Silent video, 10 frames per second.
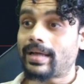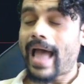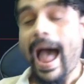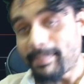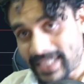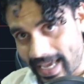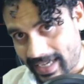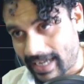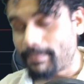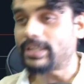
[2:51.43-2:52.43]
I'm
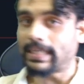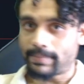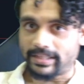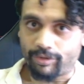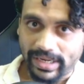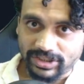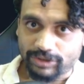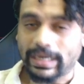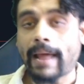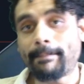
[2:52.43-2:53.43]
taking it because I'm playing the ranges,
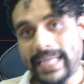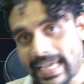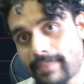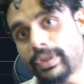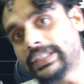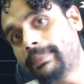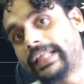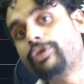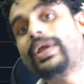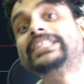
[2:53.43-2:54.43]
right? I'm taking it because I'm
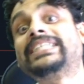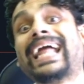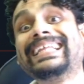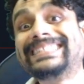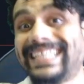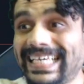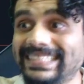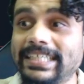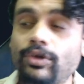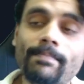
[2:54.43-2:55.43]
playing the ranges, and it's
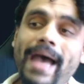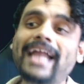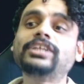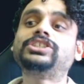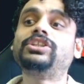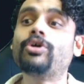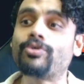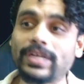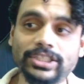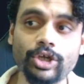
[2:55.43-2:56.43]
easy to manage the
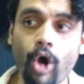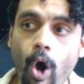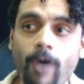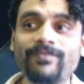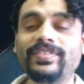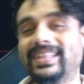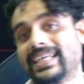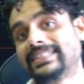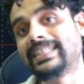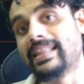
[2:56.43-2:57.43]
risk of
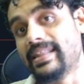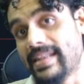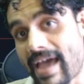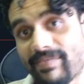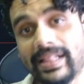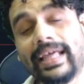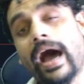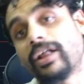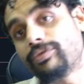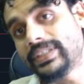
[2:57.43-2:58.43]
this level. There
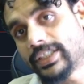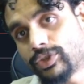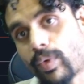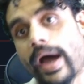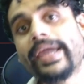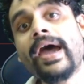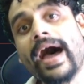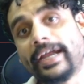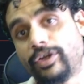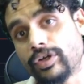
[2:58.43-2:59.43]
are other reasons why
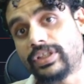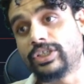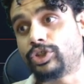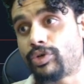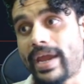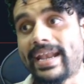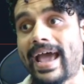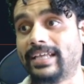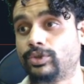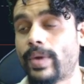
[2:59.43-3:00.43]
I took this trade
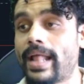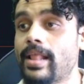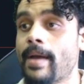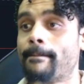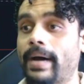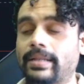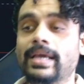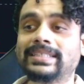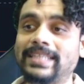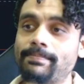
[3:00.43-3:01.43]
as well, but
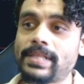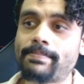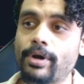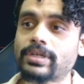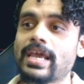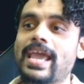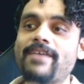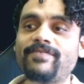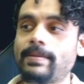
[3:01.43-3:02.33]
simply put, if we